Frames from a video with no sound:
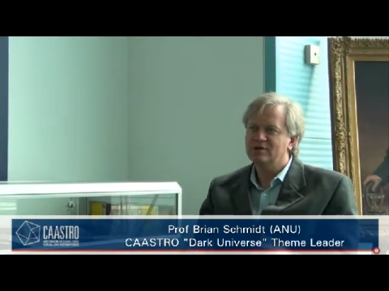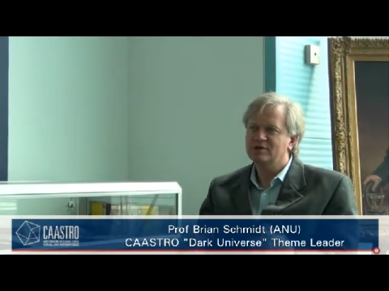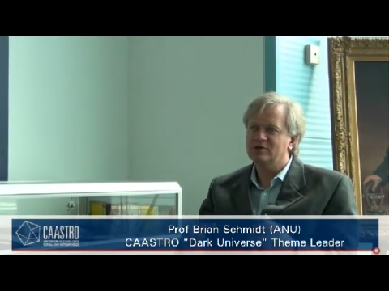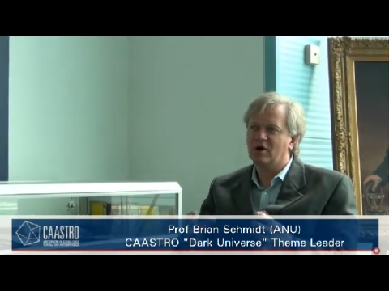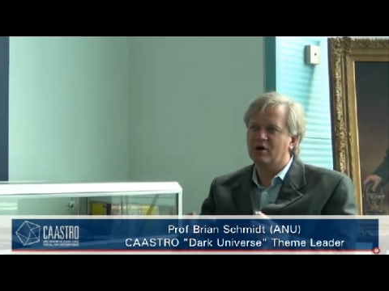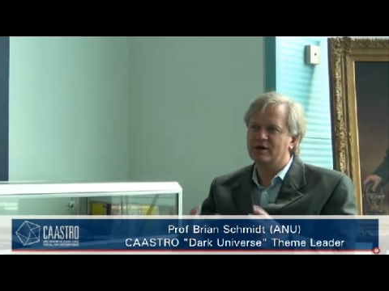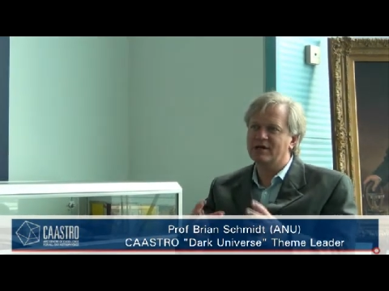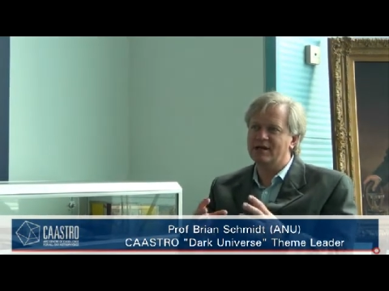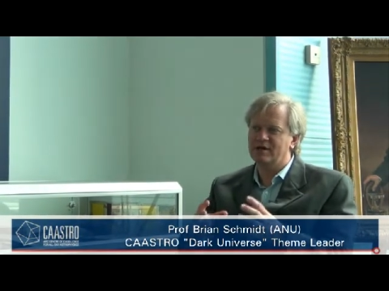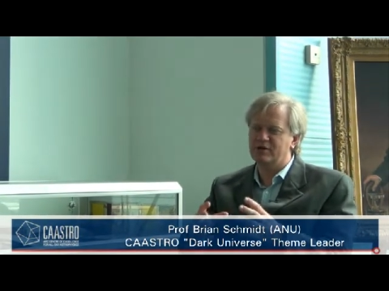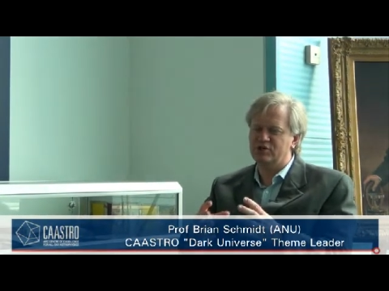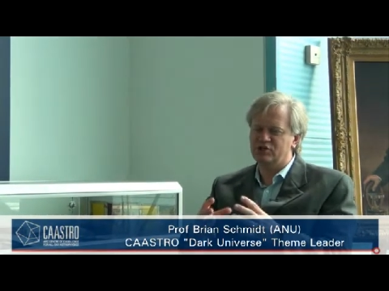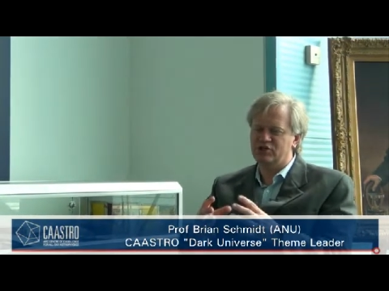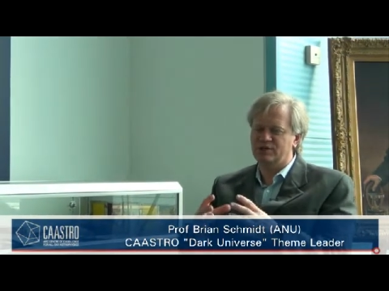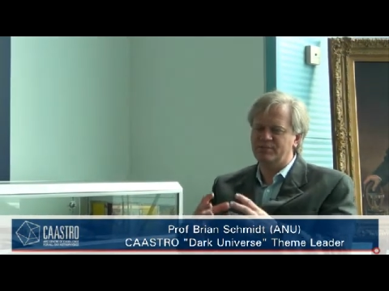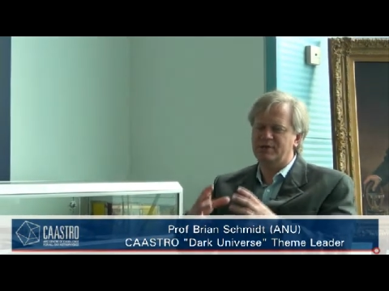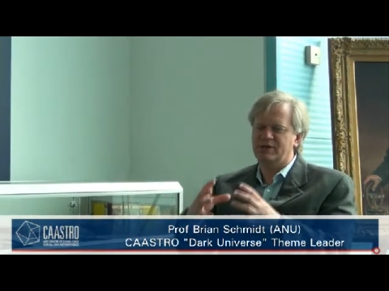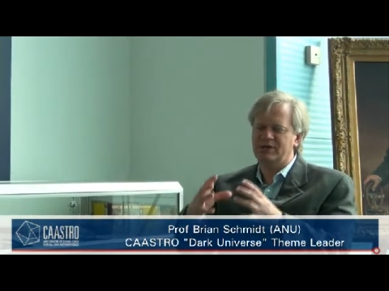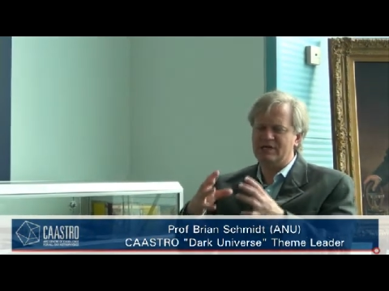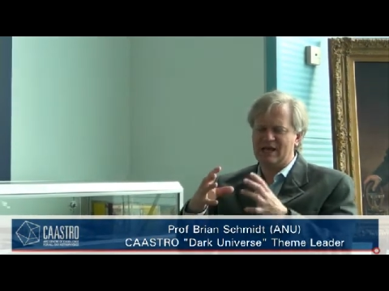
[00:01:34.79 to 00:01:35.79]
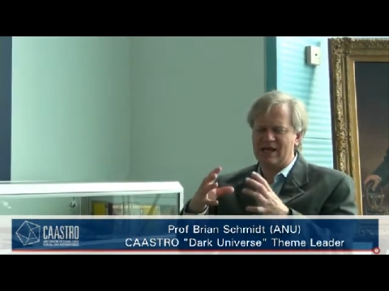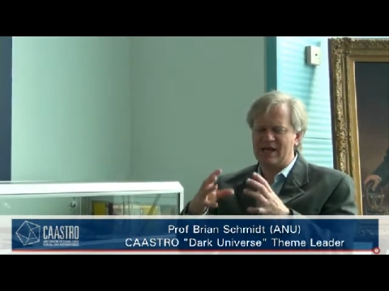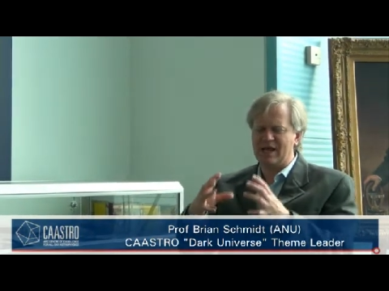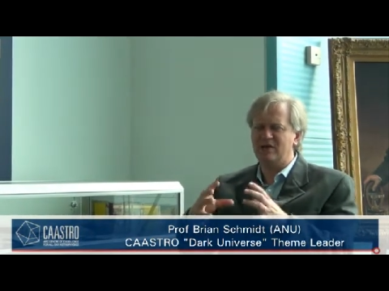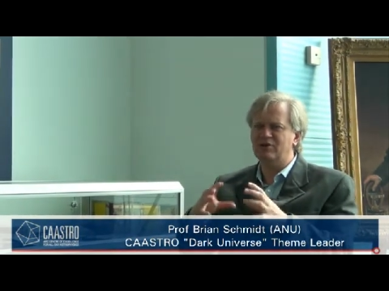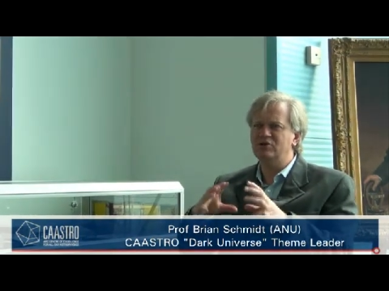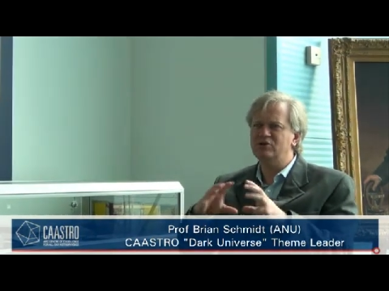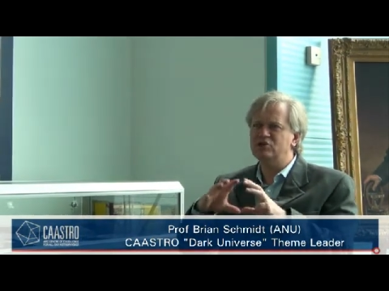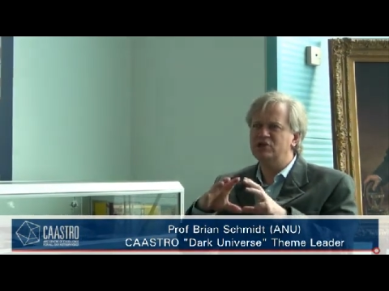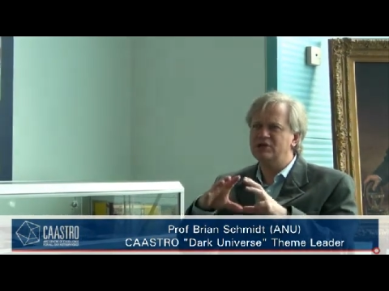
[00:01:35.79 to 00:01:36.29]
Dark energy being
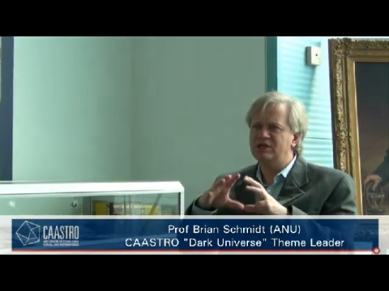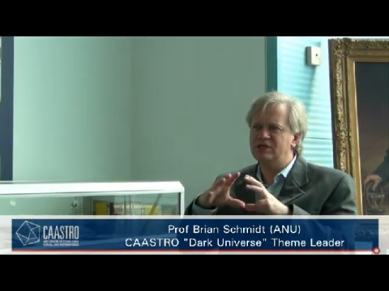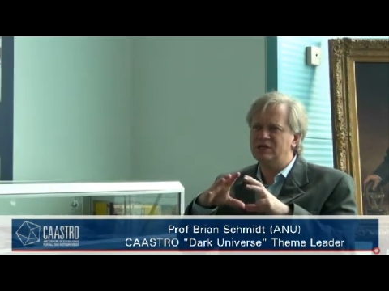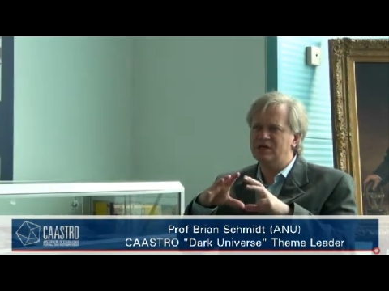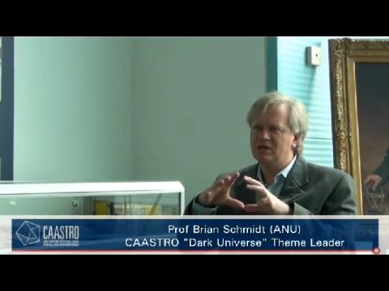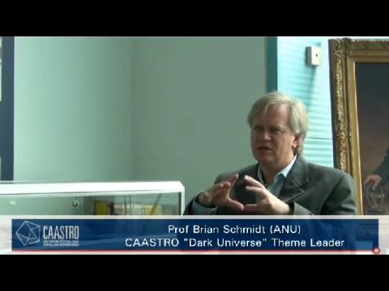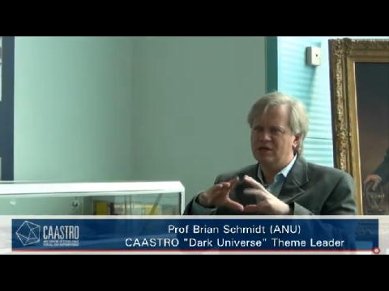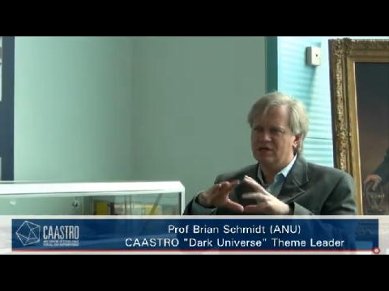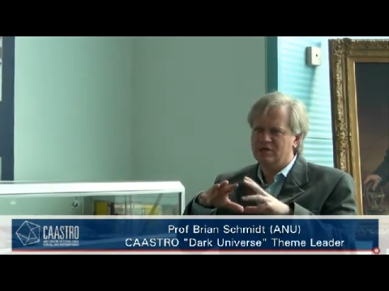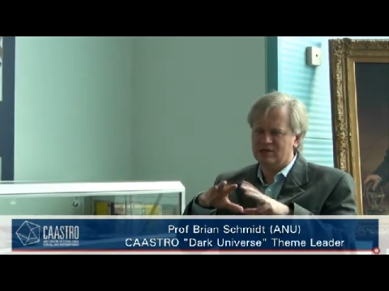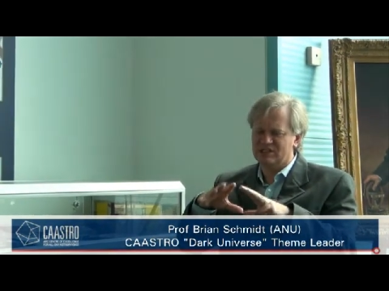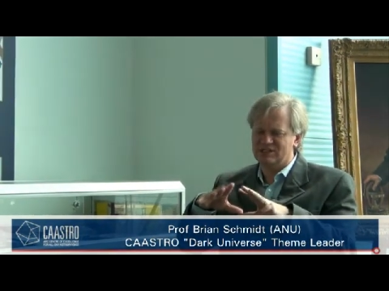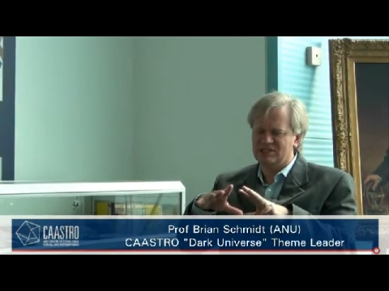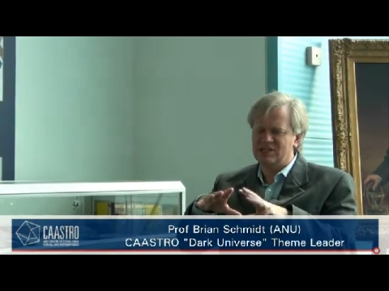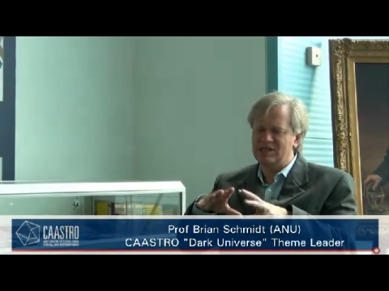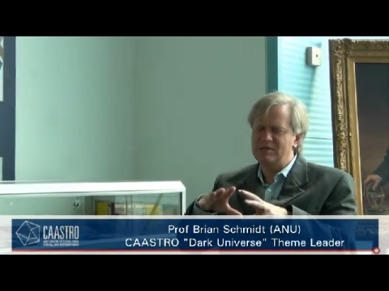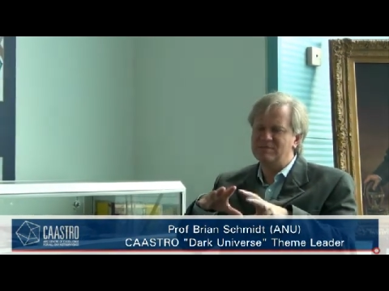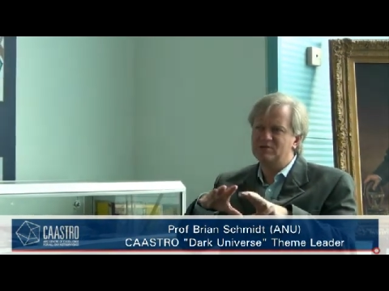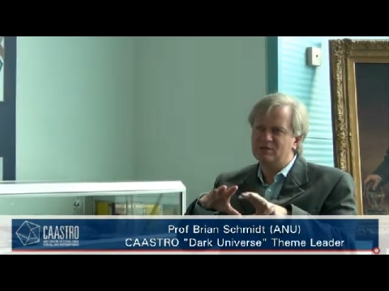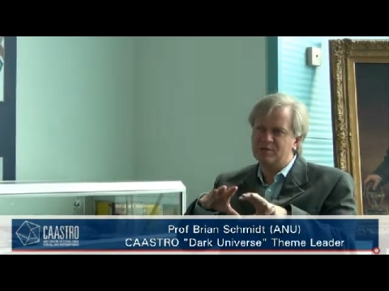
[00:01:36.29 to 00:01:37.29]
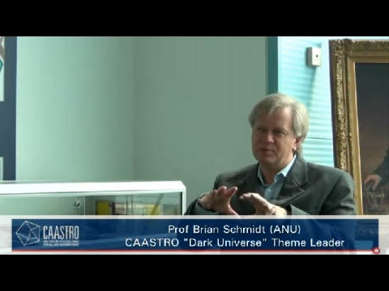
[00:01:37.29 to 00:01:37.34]
energy that seems